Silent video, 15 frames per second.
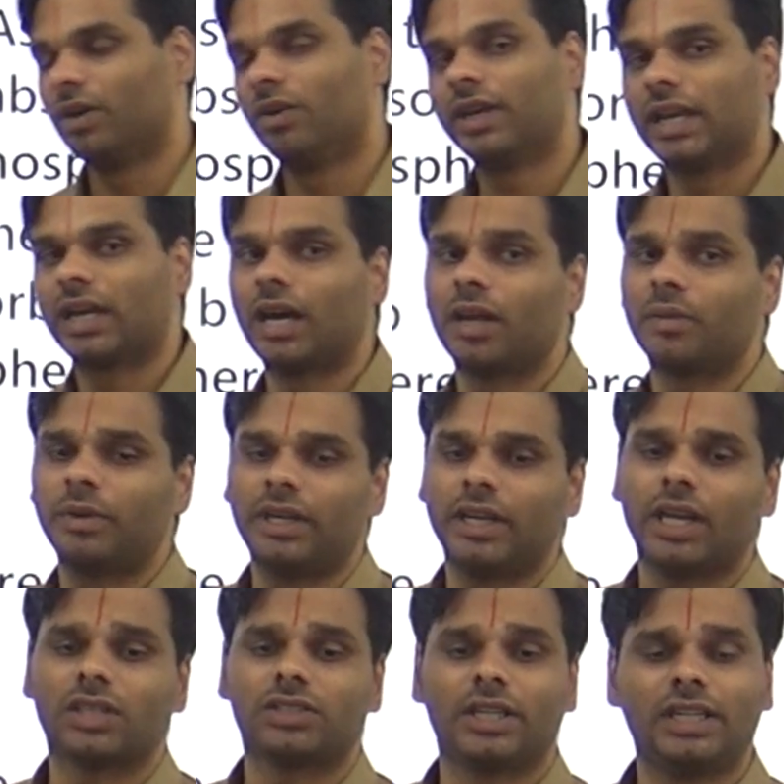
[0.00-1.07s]
Okay. Carbon
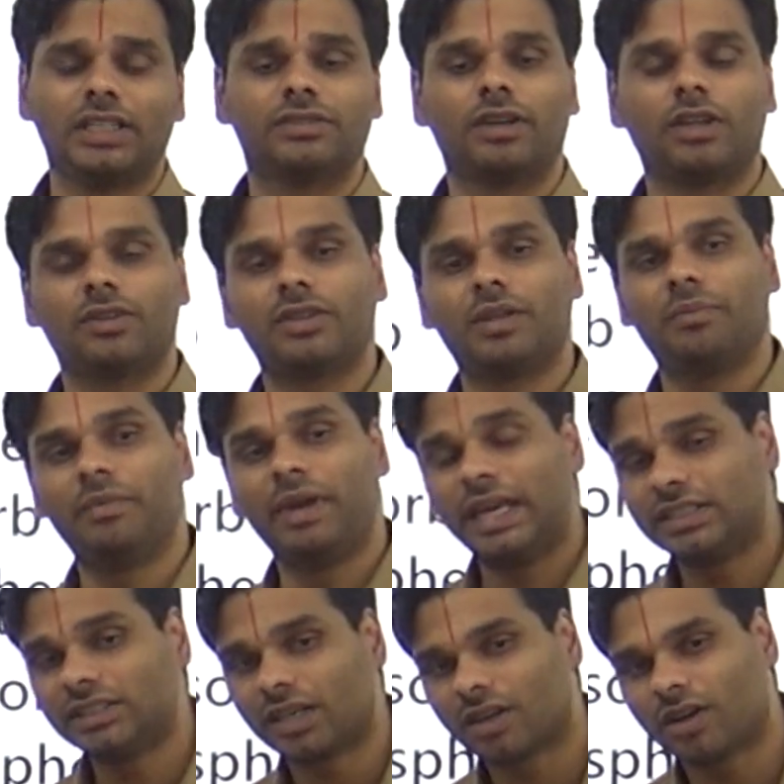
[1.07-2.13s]
dioxide is one of the
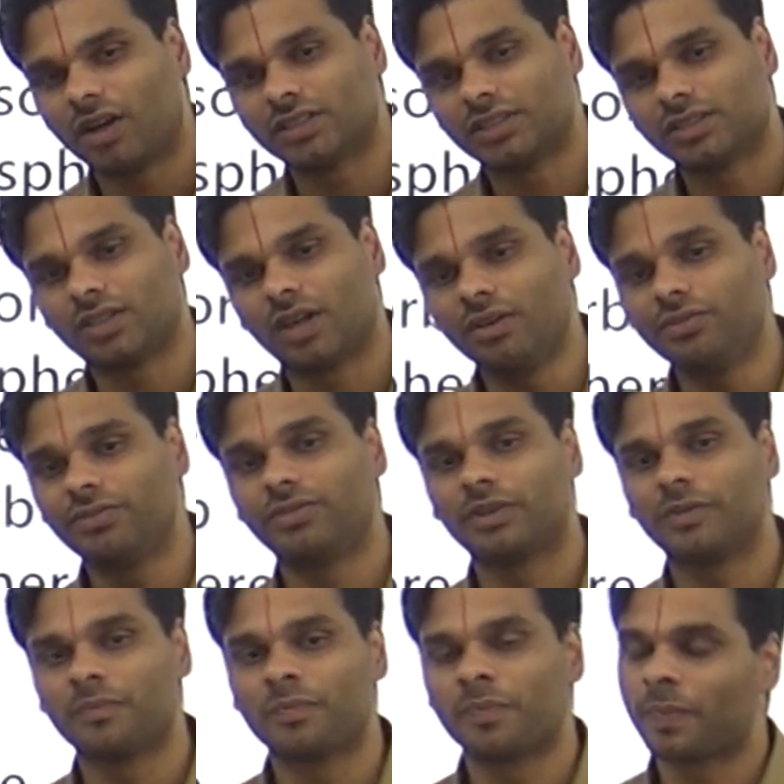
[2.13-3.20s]
major causes of
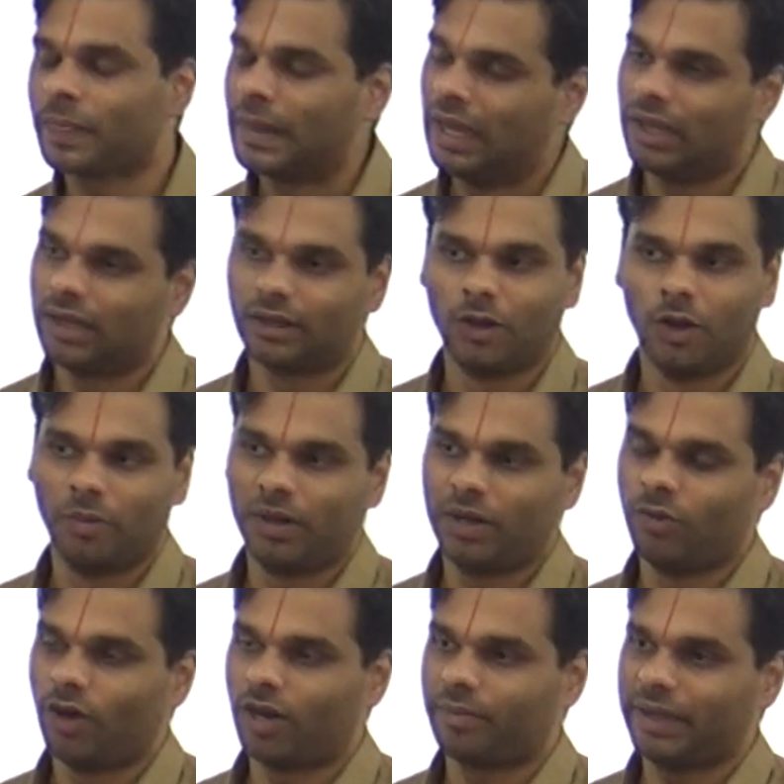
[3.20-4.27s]

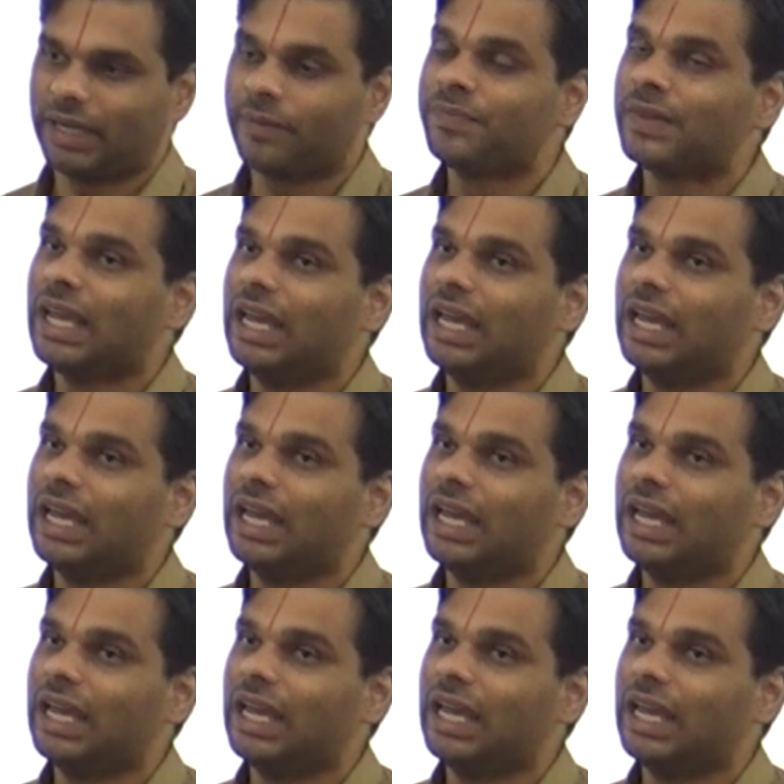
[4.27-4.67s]
global warming.